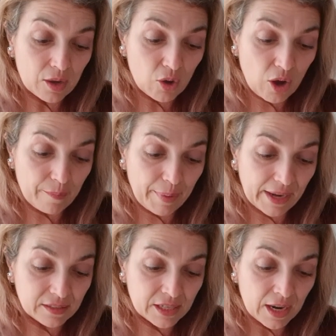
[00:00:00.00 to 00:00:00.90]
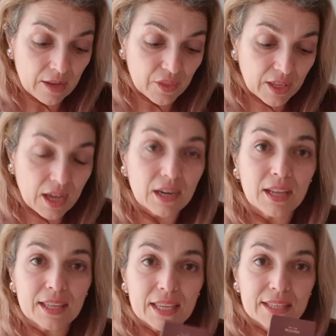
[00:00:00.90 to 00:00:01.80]
Compact. The color
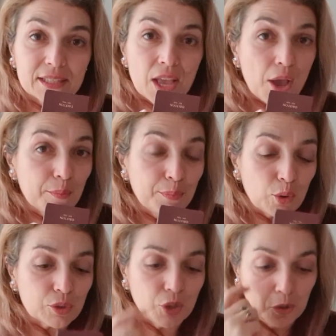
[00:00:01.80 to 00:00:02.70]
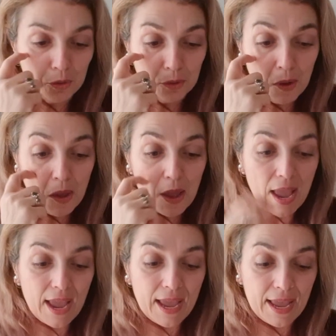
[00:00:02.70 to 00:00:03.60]
is Bordeaux.
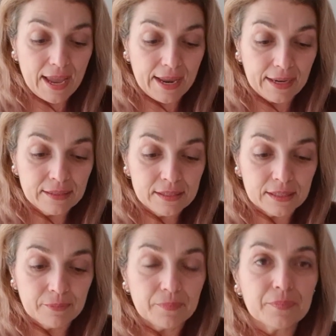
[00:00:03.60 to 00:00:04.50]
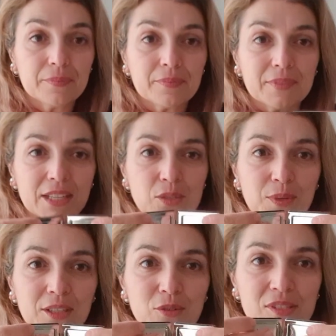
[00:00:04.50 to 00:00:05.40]
And that's what
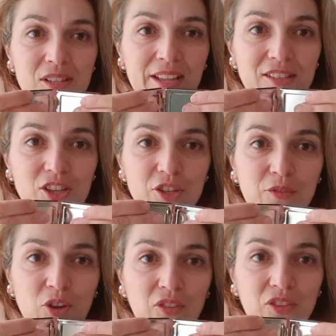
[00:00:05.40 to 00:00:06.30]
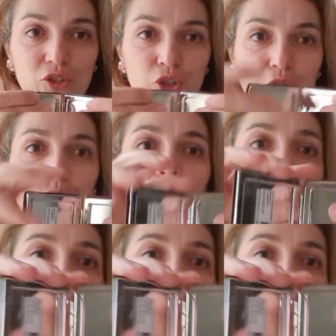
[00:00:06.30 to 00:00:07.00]
it looks like. So you've got the 2